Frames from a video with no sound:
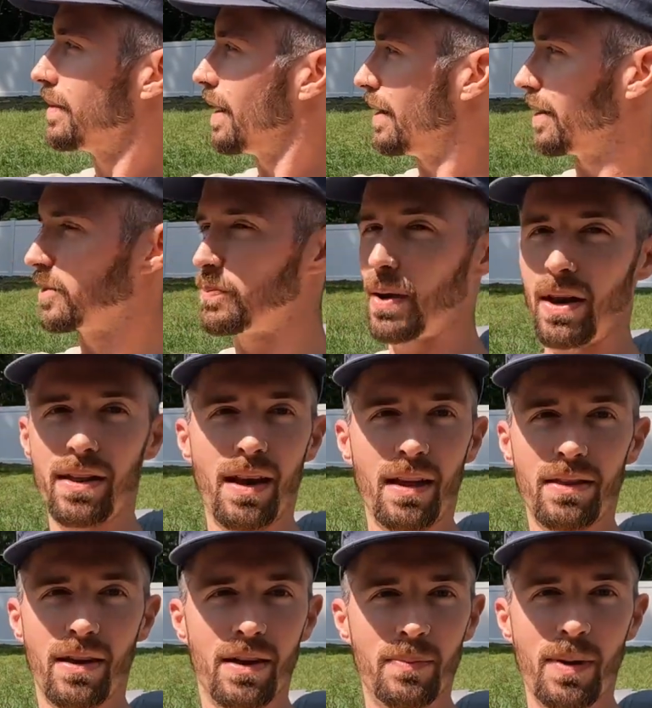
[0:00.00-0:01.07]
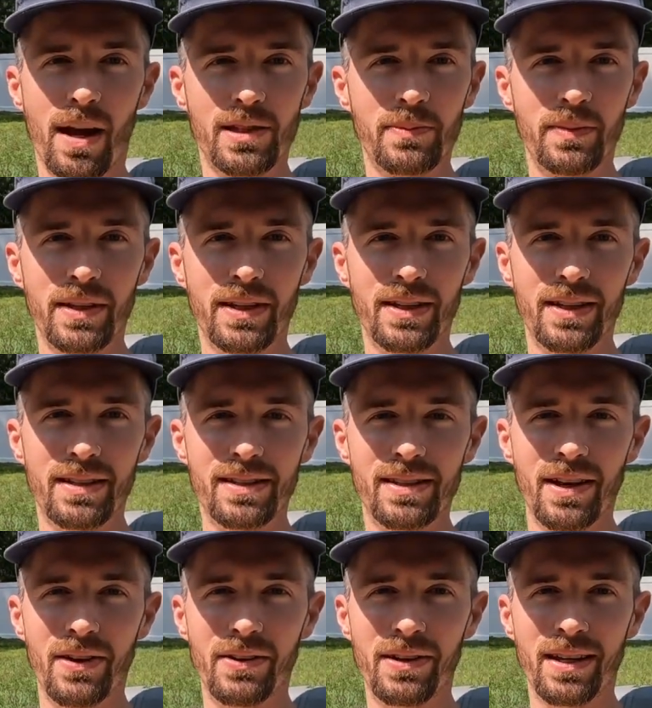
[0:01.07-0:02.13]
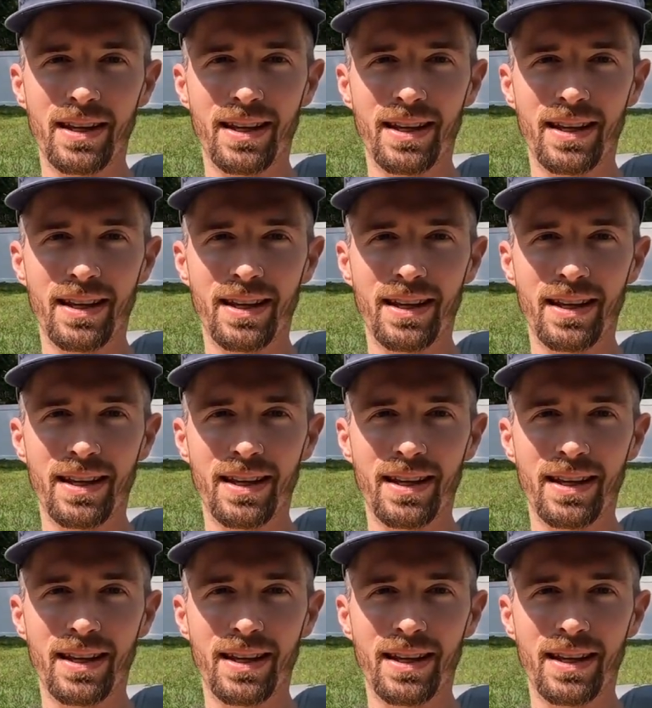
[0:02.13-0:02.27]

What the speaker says: it looks better than I thought it possibly could. So,